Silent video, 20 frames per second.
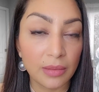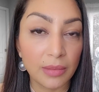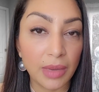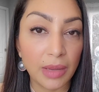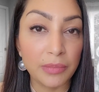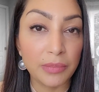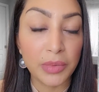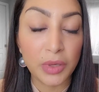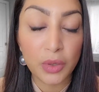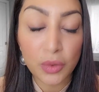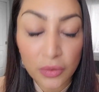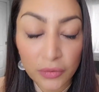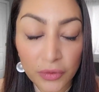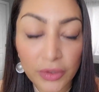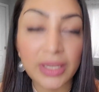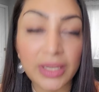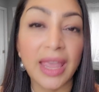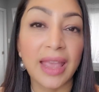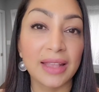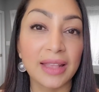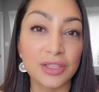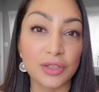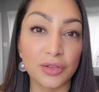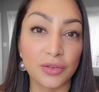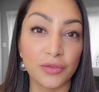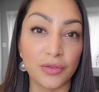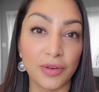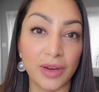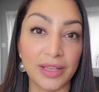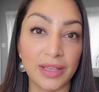My beautiful
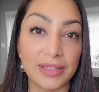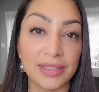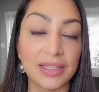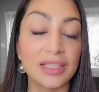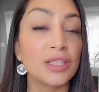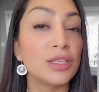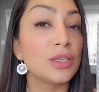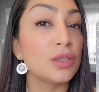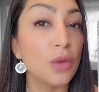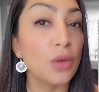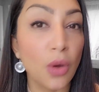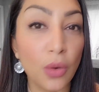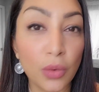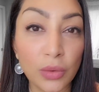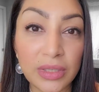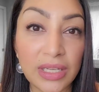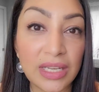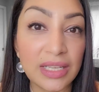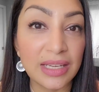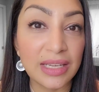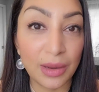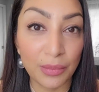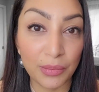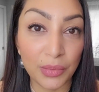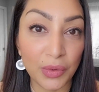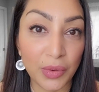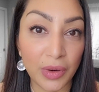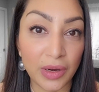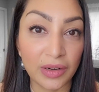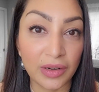Cancer friends, this is only
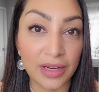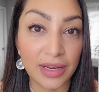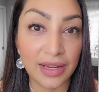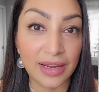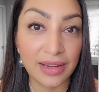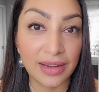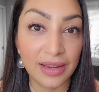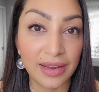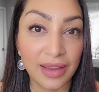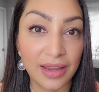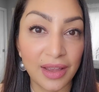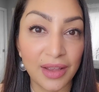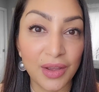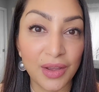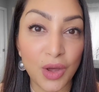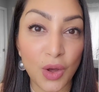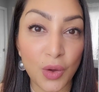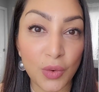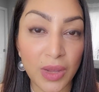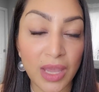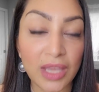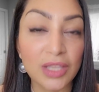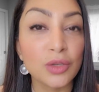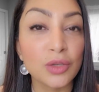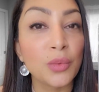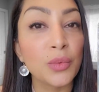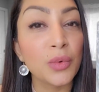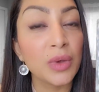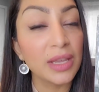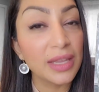temporary, okay?
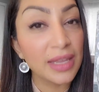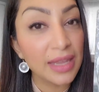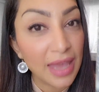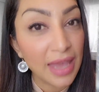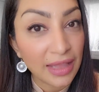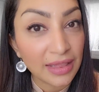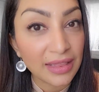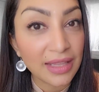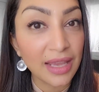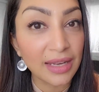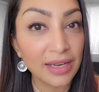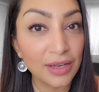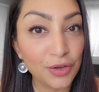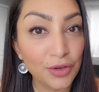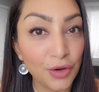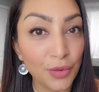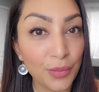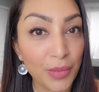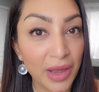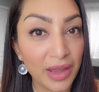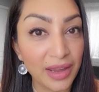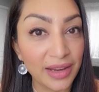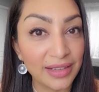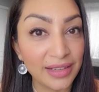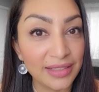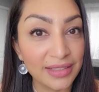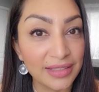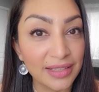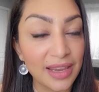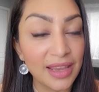So get that in your
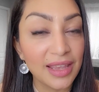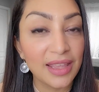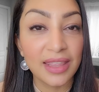mind.